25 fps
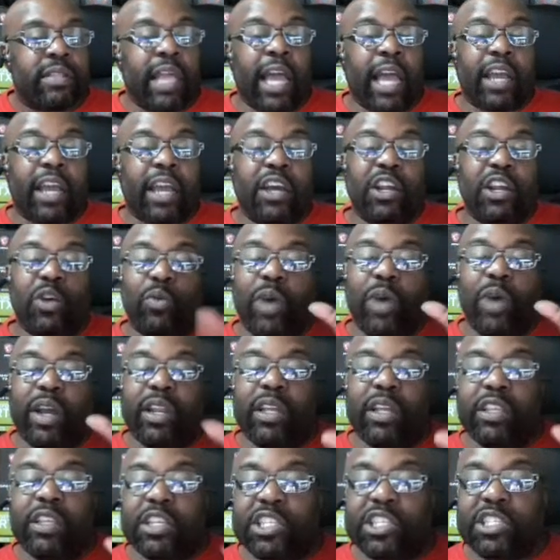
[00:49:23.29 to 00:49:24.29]
That could have went
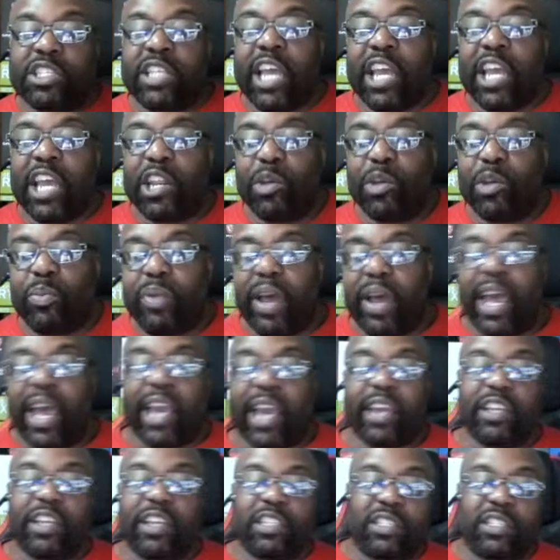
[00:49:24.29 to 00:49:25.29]
in your standard
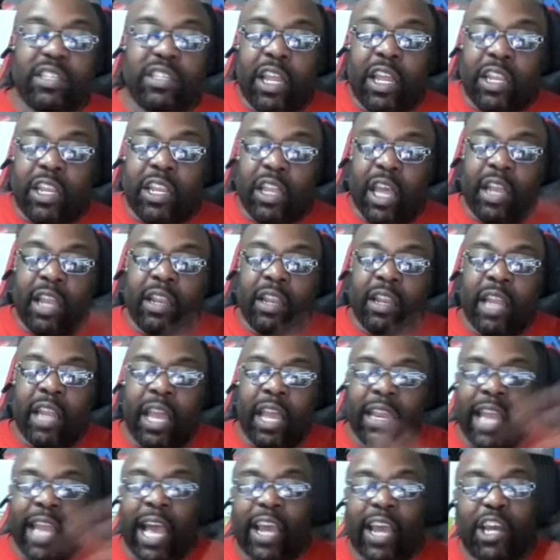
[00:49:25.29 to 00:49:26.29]
package, and
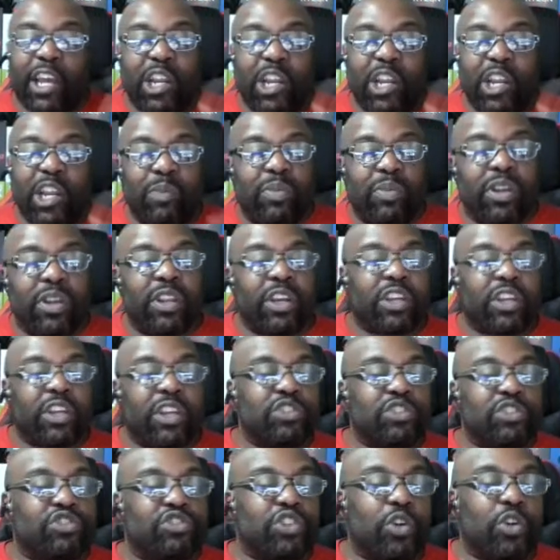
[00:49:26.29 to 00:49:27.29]
that could have been the
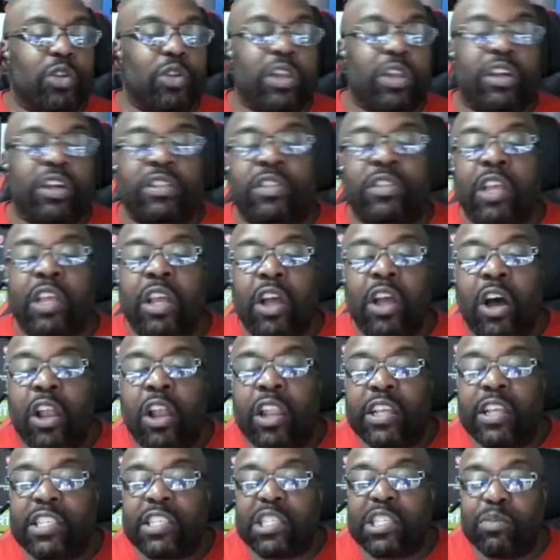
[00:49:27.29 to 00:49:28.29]
controller,
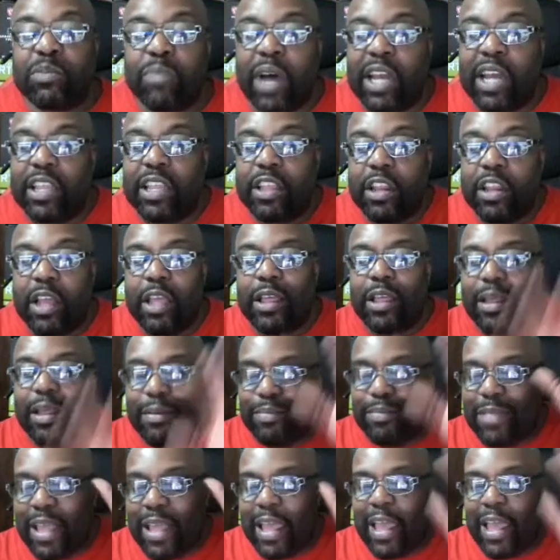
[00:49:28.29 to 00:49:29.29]
unless somebody,
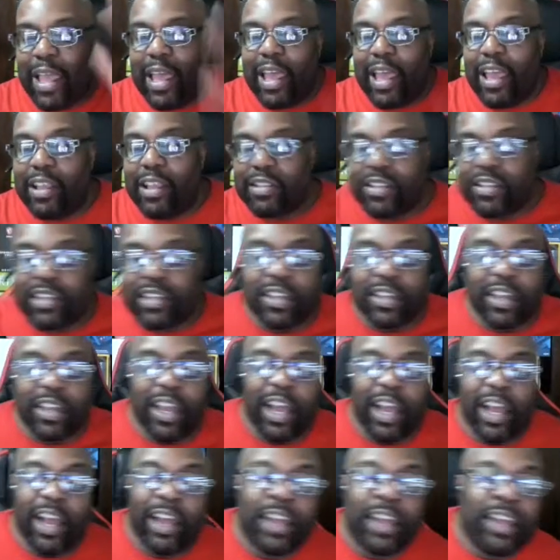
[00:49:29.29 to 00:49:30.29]

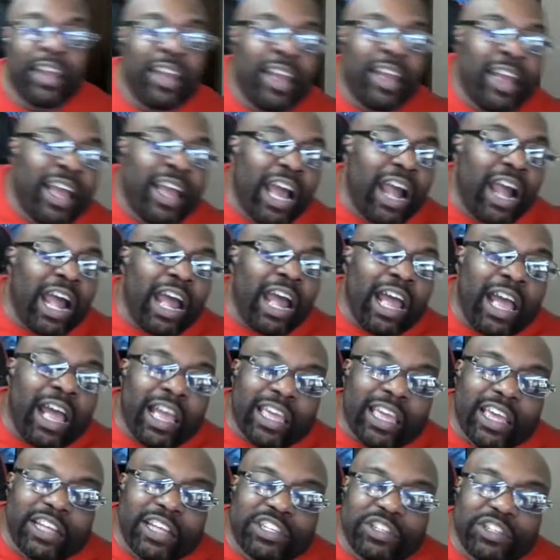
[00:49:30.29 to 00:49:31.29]
DJI. I
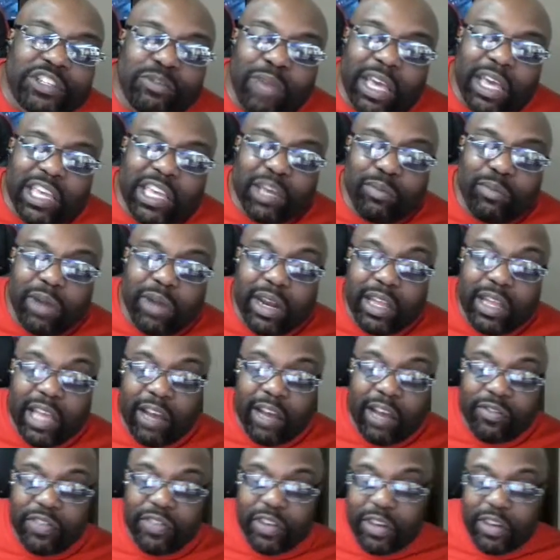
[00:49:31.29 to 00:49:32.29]
get you. Make your money. I
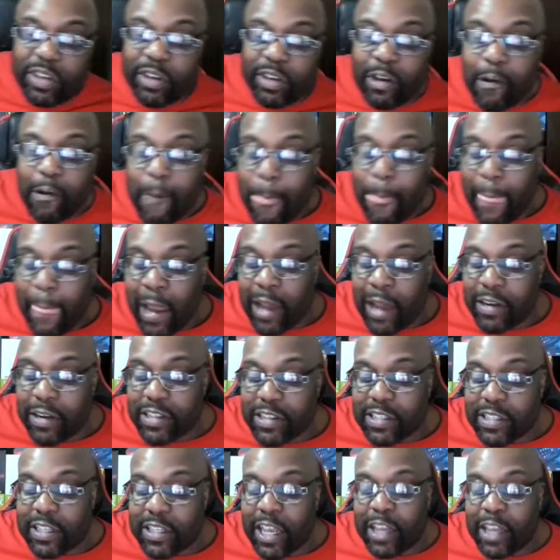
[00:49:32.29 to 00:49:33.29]
feel you. I
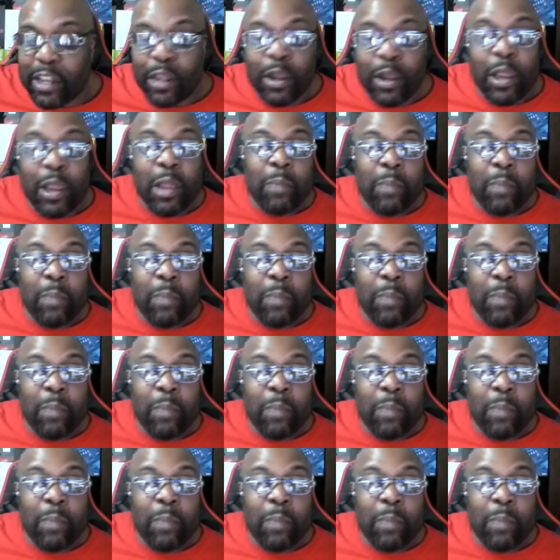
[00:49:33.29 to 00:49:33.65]
understand it.